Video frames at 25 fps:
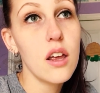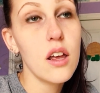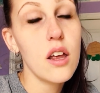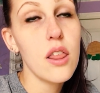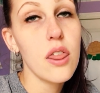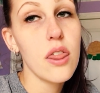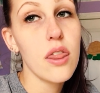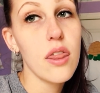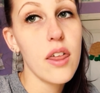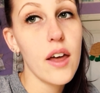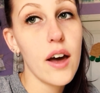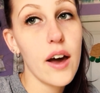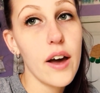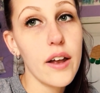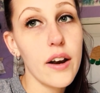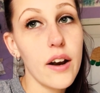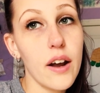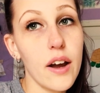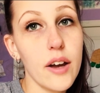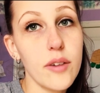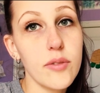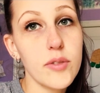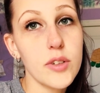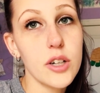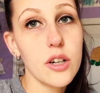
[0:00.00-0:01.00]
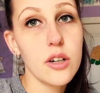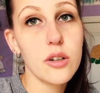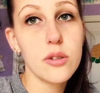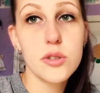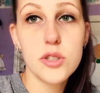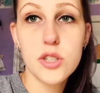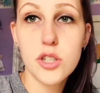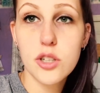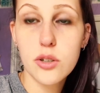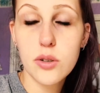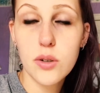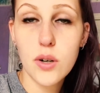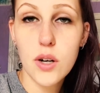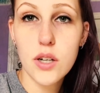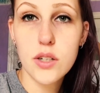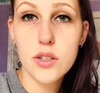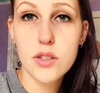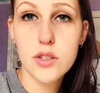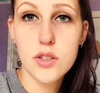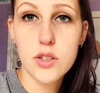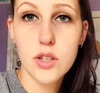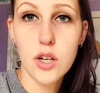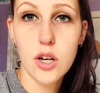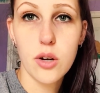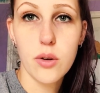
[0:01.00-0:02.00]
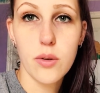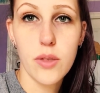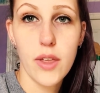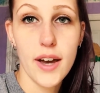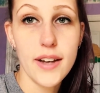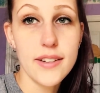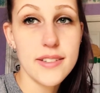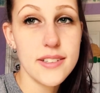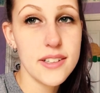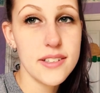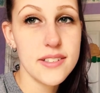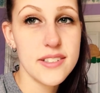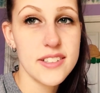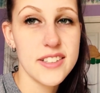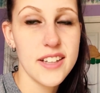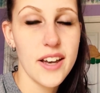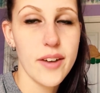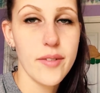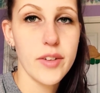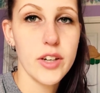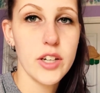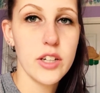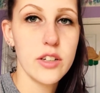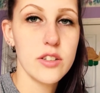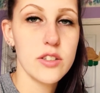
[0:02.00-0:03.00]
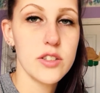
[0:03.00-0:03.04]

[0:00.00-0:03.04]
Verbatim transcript: that I have to go to, so that's at 7.